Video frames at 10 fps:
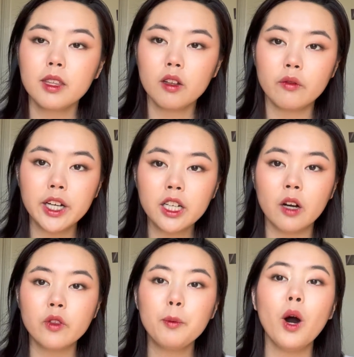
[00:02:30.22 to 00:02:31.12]
Very
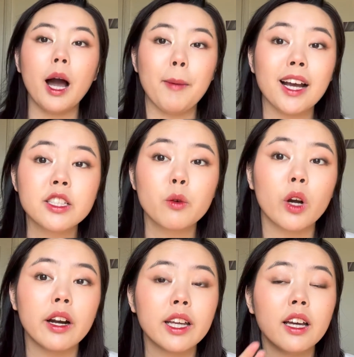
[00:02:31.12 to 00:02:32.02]
comfortable. I'm actually
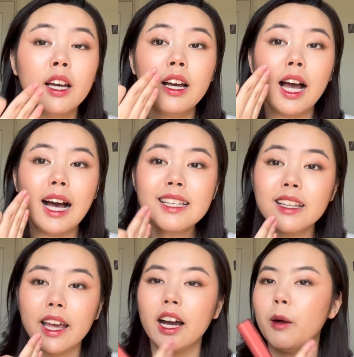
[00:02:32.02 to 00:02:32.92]
wearing it as a
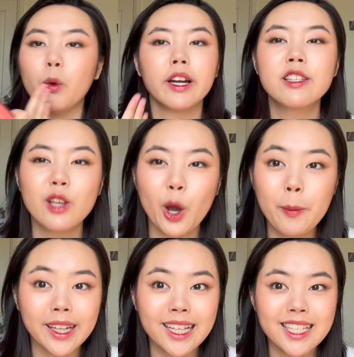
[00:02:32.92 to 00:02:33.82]
layer. I'm wearing so
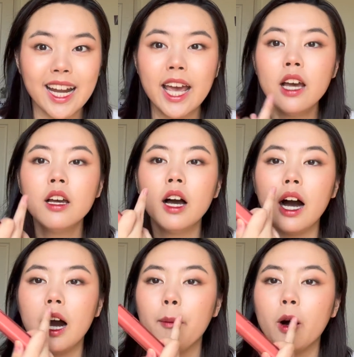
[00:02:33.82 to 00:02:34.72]
many today
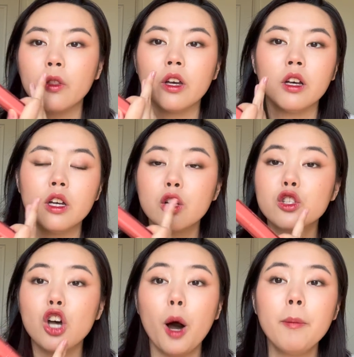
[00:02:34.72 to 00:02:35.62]
on the
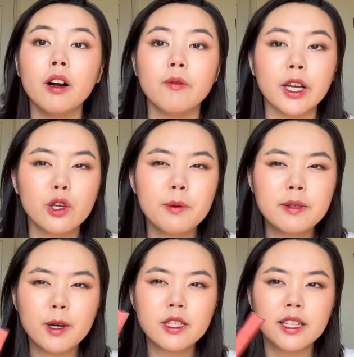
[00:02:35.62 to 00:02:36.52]
top of my Cupid's
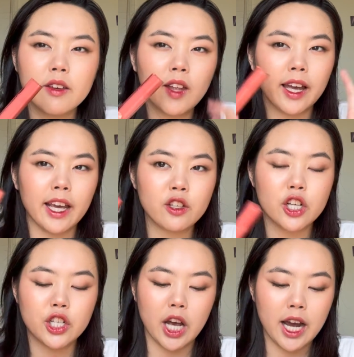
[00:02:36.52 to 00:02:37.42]
bow to give that extra
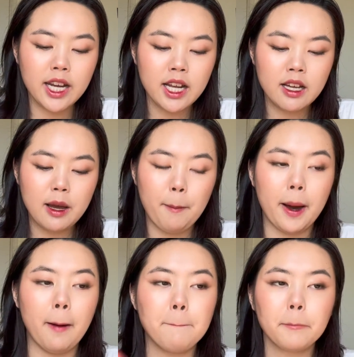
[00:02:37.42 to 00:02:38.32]
shine,
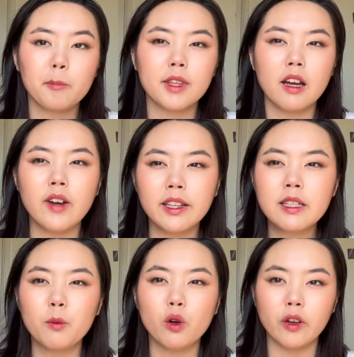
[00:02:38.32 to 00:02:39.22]
but I find this
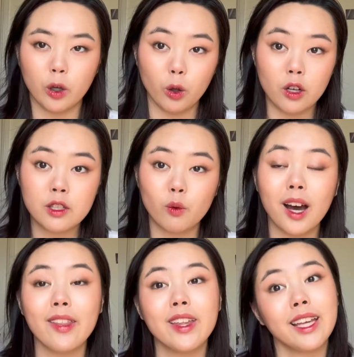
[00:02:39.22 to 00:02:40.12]
more of a gloss rather
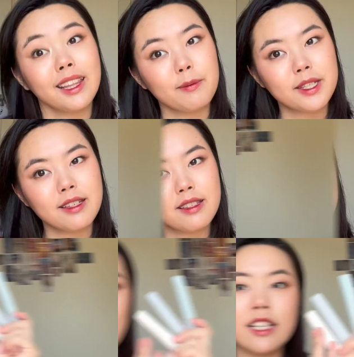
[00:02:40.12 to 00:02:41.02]
than a lip tint.
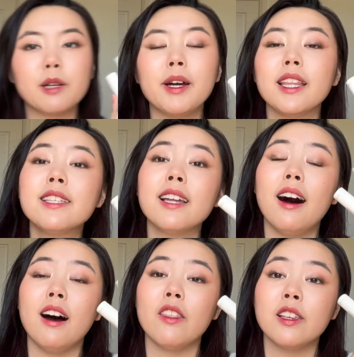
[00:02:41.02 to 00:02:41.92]
Next on my list
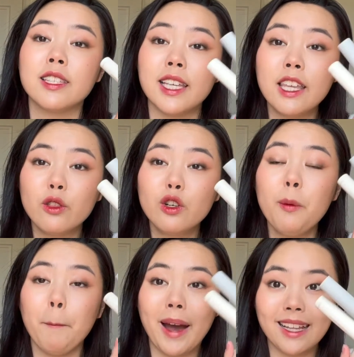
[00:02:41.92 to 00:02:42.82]
are the see-through
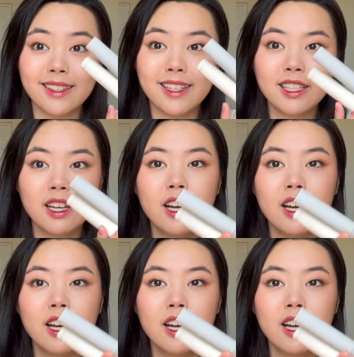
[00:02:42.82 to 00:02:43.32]
matte tints.